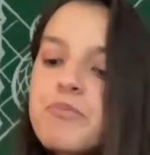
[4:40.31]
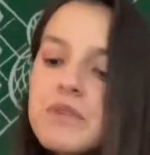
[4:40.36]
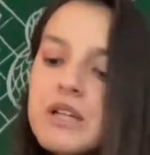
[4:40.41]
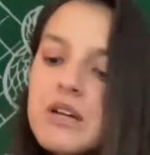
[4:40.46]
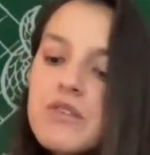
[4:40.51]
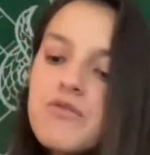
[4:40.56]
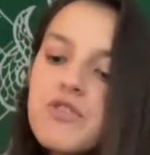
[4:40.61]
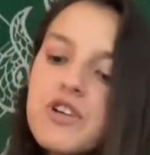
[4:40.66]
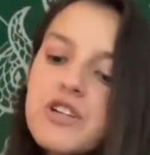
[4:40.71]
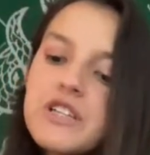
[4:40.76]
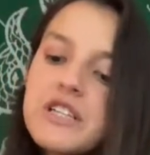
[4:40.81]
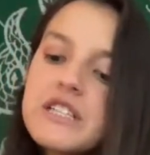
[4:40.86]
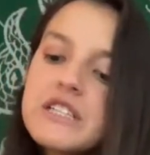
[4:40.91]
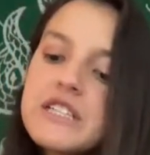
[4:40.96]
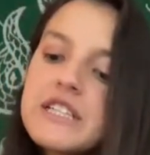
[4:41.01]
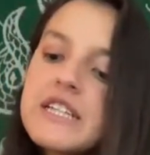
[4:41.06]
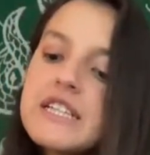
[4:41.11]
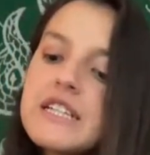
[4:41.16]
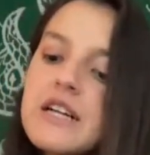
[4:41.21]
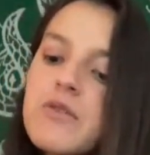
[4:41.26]

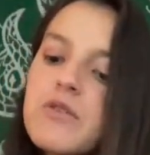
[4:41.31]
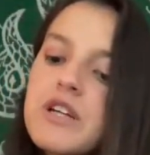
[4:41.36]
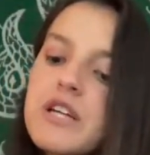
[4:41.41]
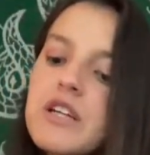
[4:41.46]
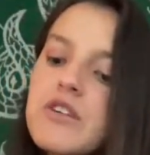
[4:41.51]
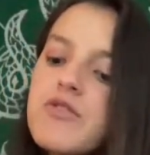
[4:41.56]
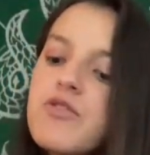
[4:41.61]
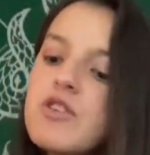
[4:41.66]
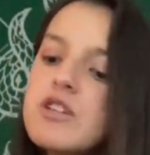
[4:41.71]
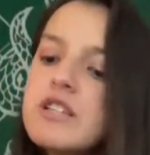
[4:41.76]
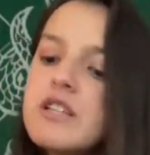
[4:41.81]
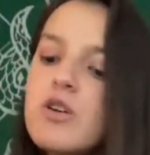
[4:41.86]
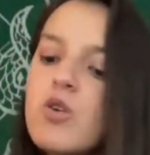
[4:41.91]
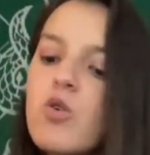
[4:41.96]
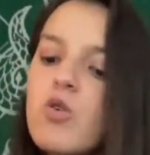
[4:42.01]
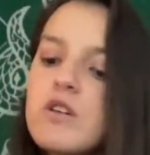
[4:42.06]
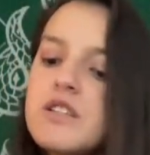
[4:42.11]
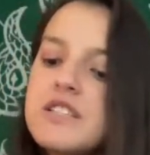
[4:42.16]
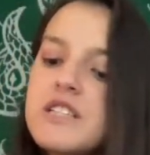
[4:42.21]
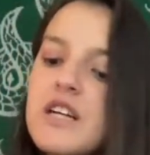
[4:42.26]
vertically, and now we're gonna fold it
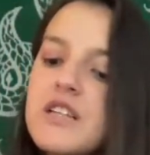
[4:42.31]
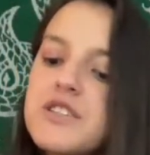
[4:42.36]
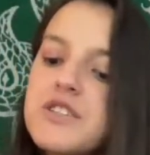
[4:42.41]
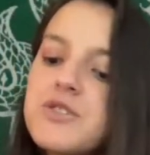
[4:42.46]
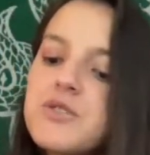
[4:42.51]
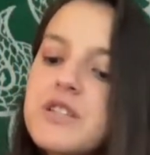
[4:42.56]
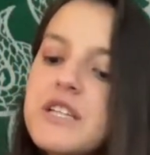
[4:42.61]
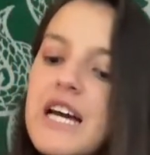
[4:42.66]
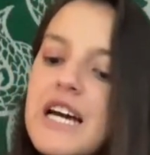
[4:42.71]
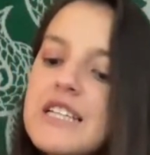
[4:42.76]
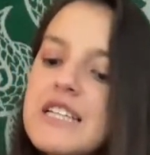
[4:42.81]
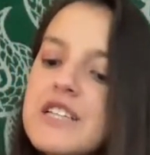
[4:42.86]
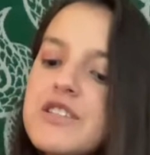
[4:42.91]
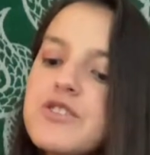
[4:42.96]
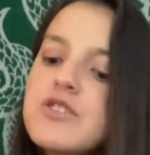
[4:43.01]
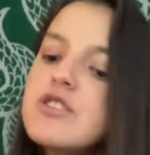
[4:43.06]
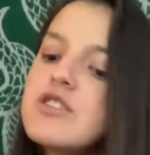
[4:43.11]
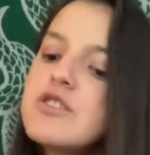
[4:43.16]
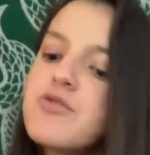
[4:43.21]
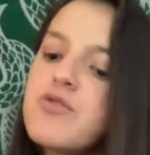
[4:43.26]
horizontally. I like
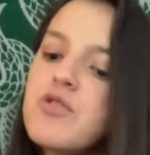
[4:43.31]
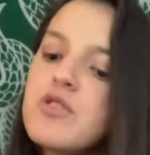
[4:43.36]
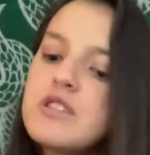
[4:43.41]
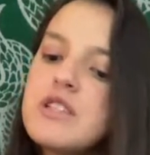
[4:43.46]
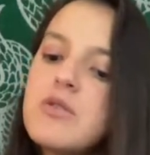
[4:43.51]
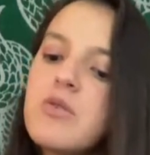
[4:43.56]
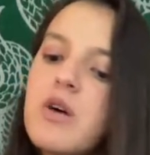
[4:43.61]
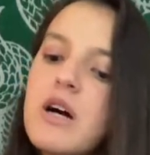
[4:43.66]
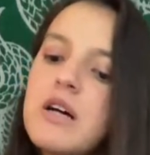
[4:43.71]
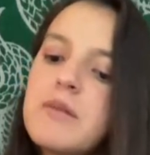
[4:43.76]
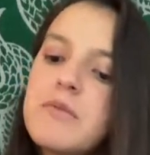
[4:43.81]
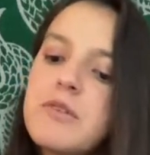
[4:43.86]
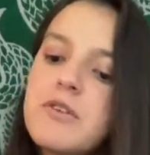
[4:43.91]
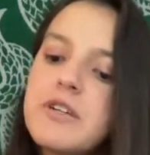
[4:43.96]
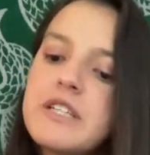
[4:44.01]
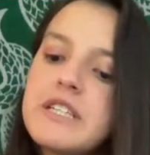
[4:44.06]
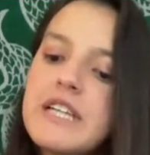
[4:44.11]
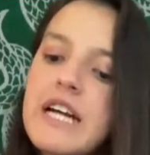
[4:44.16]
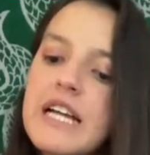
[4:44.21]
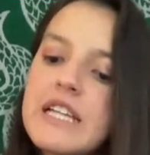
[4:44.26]
to just fold it while I'm
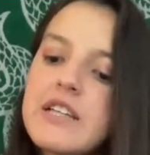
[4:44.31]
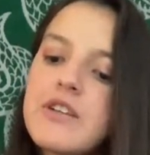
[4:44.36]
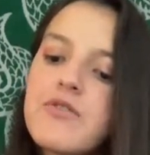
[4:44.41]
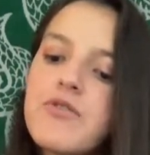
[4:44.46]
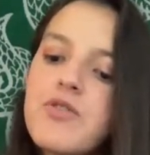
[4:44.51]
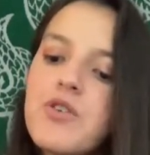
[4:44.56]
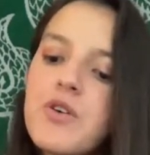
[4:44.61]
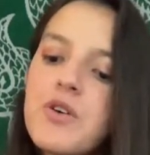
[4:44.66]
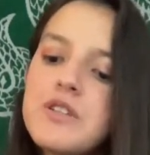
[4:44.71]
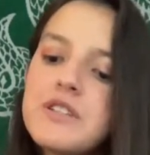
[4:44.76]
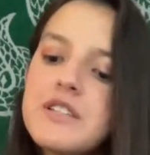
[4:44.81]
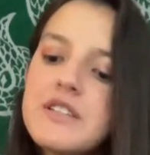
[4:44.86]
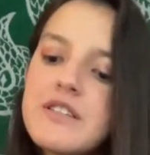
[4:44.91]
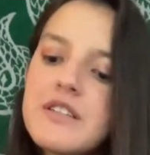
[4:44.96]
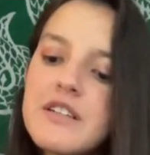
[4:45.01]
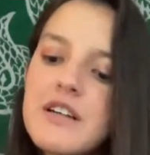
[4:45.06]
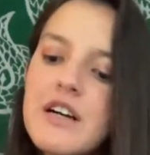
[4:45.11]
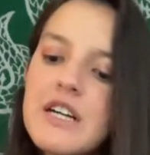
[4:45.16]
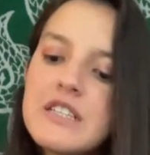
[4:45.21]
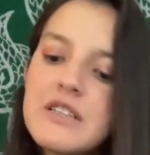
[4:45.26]
already at the fold,
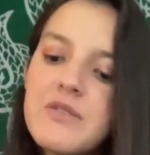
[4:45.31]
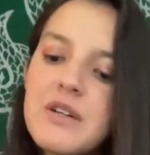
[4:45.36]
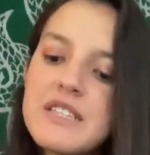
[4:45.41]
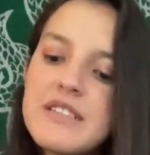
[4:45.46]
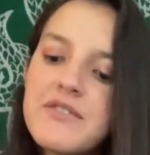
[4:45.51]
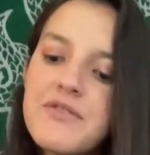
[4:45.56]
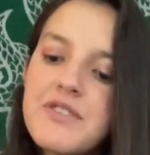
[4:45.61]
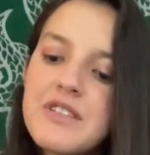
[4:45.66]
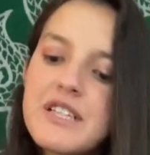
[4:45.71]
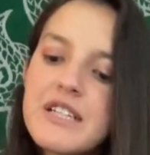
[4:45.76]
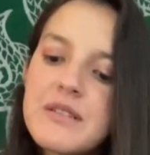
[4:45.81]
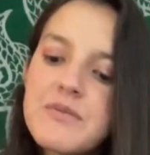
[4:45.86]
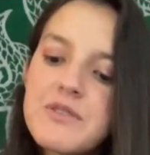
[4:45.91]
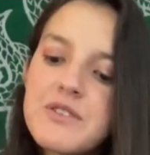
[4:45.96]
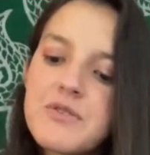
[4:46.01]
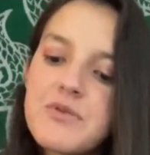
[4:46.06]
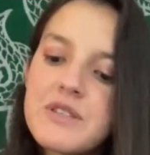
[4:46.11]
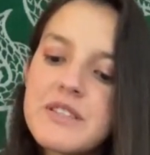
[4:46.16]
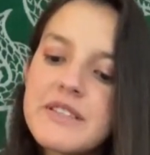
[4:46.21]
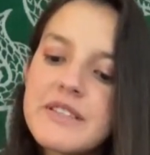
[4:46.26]
otherwise I feel like I'm
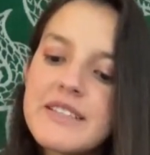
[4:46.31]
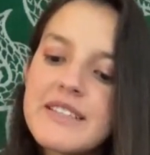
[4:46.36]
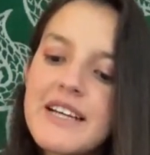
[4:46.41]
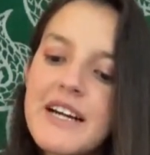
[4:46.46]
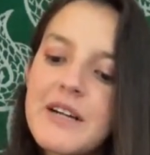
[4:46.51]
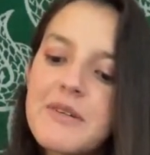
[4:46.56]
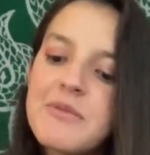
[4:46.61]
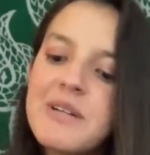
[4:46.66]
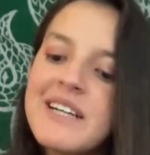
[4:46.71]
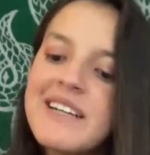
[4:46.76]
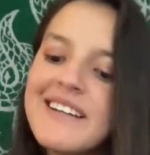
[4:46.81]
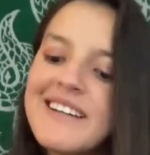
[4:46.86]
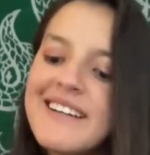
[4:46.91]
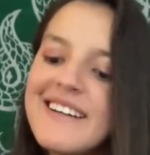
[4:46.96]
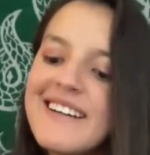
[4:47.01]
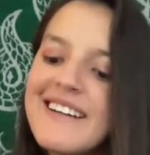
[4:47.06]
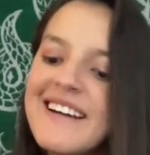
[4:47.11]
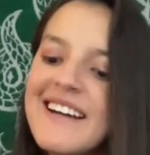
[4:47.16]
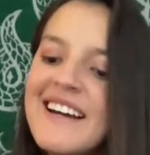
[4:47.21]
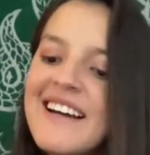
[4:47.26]
just wasting time.
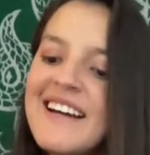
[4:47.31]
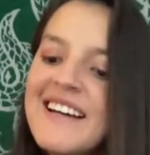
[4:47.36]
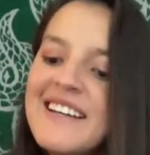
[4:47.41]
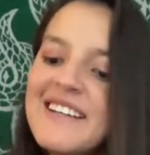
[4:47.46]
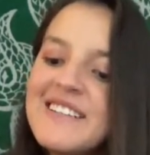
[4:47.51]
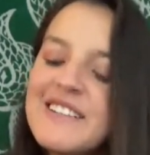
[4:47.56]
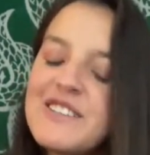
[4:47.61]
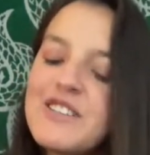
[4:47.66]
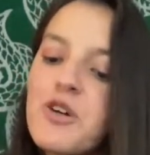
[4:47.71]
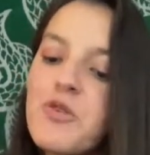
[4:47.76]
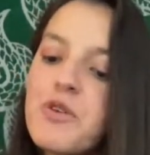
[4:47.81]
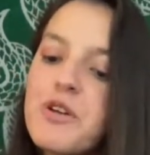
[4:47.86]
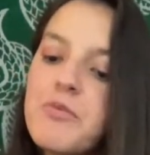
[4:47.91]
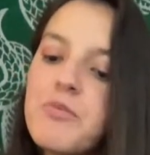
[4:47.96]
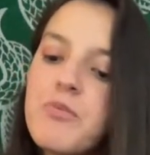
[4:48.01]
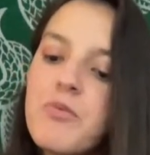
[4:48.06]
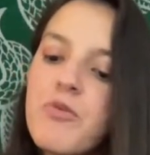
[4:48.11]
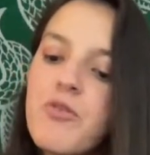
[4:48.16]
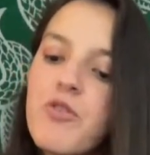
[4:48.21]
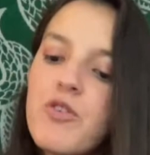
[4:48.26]
So we
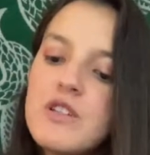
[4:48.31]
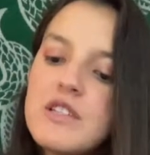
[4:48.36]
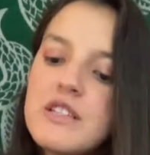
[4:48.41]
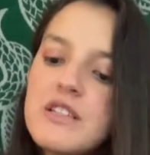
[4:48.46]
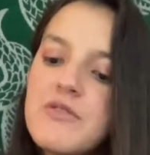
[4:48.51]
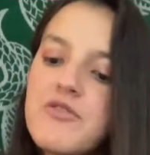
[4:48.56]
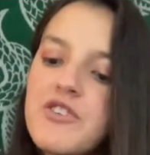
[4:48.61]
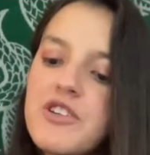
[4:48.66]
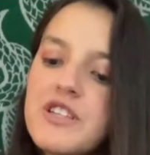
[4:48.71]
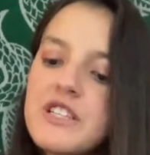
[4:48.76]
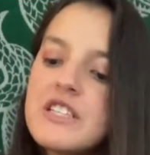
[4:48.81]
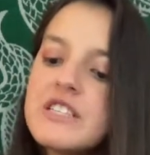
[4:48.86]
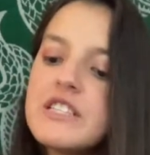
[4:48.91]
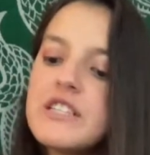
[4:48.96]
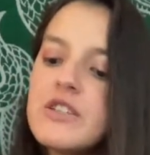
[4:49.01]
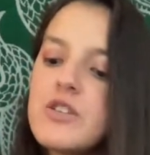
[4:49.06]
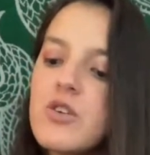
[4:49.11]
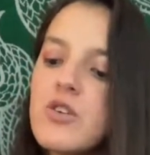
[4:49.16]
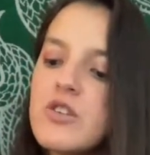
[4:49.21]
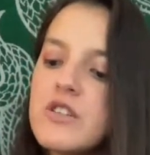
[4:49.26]
folded it vertically
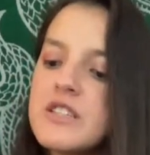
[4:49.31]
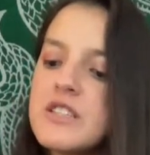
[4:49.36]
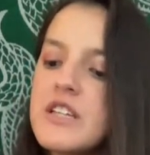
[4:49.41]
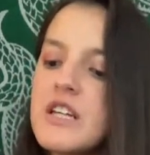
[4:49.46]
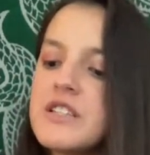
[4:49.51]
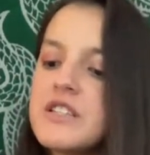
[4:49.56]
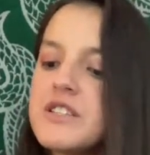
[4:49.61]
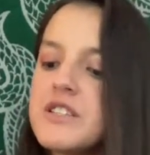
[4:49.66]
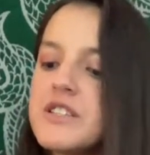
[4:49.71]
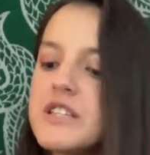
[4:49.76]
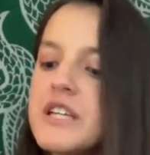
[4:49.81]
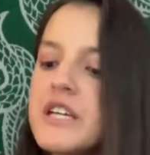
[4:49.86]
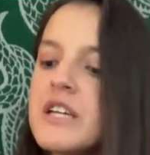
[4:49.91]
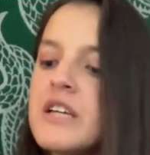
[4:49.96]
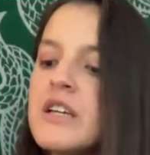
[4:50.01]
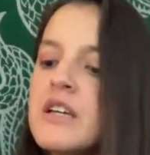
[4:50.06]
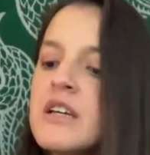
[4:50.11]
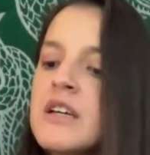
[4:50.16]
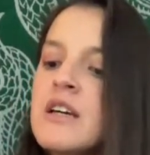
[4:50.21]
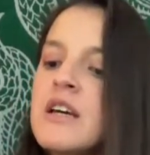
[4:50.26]
and horizontally,